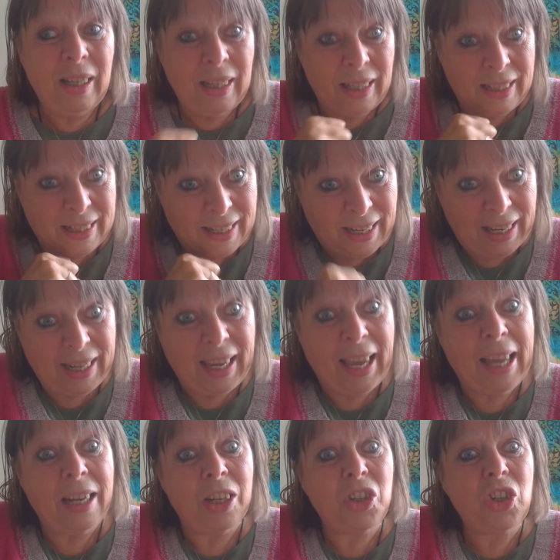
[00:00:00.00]
It's like
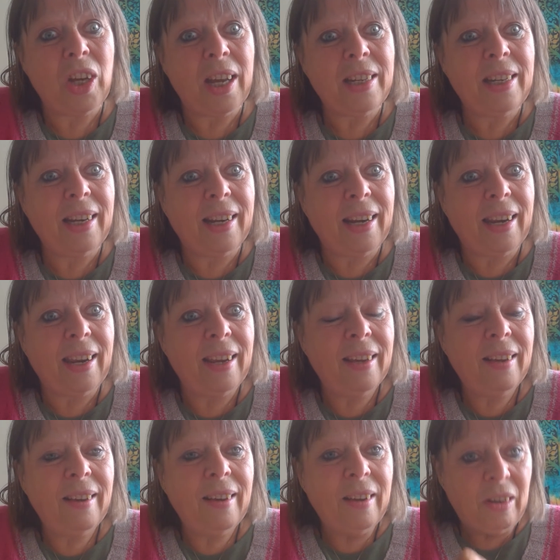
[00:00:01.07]
energetically
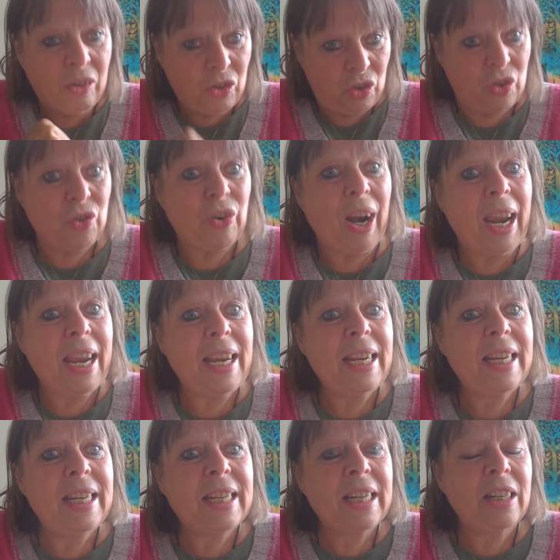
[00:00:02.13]

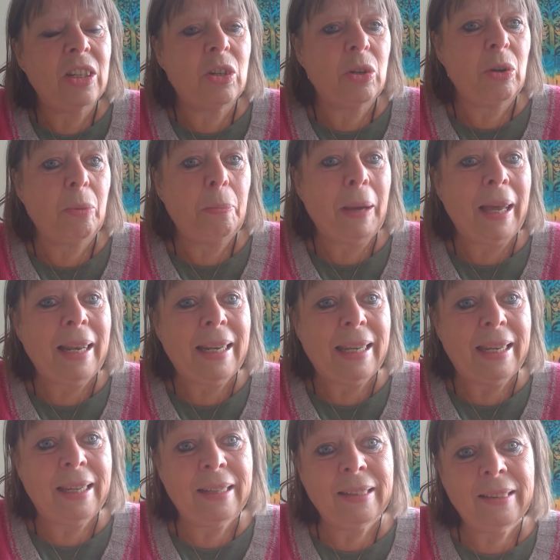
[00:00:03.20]
straight into your
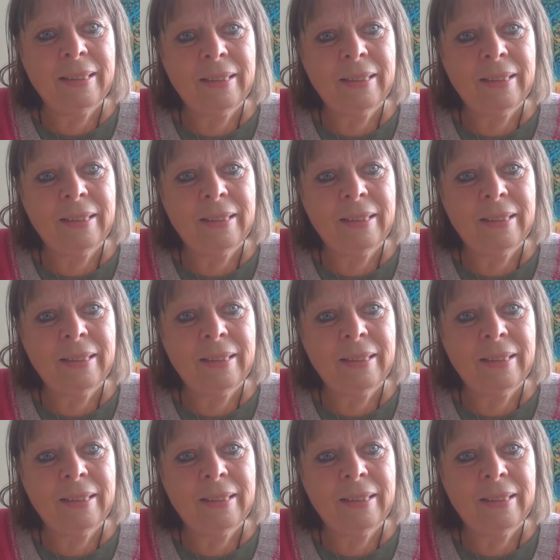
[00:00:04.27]
belly.